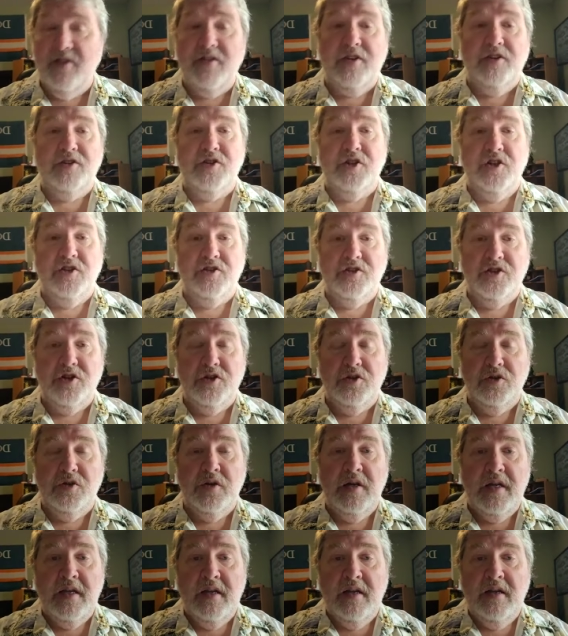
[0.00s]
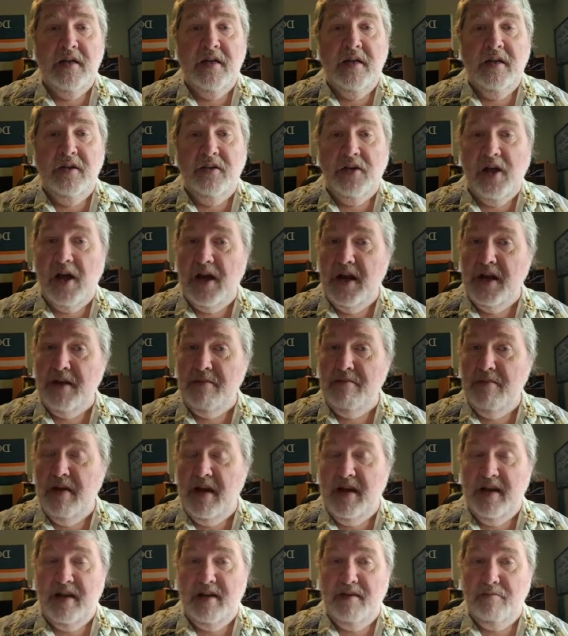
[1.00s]
There's also lime
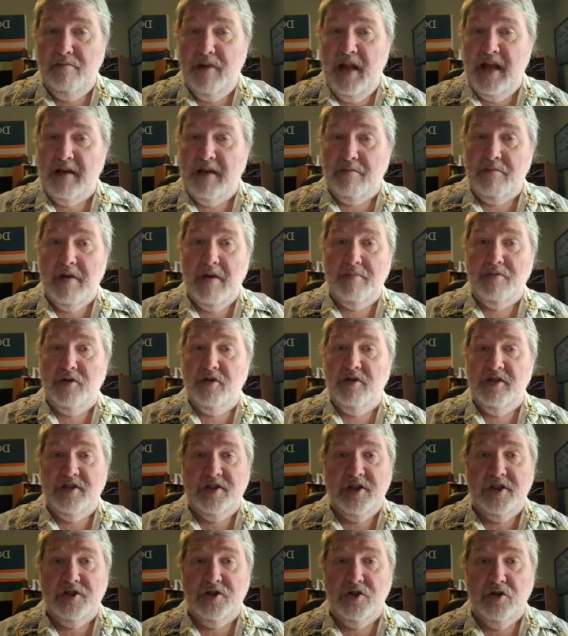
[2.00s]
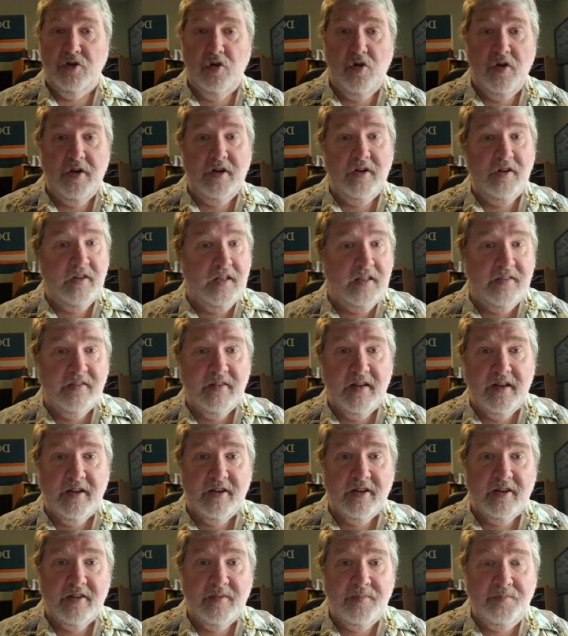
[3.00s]
and black pepper essential oil in
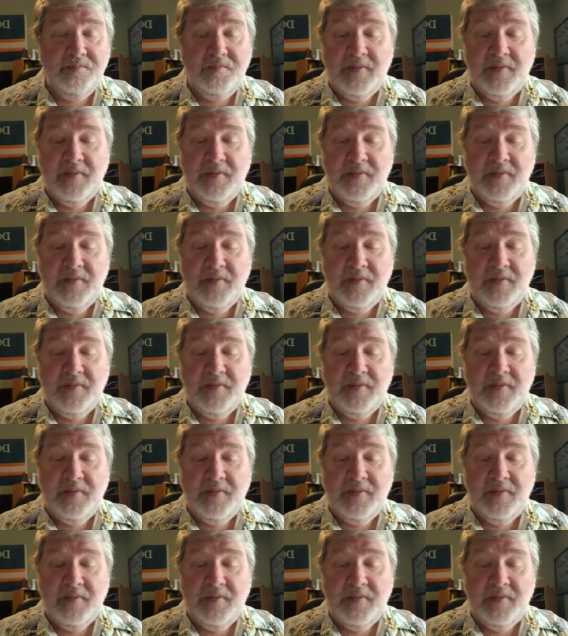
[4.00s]
there,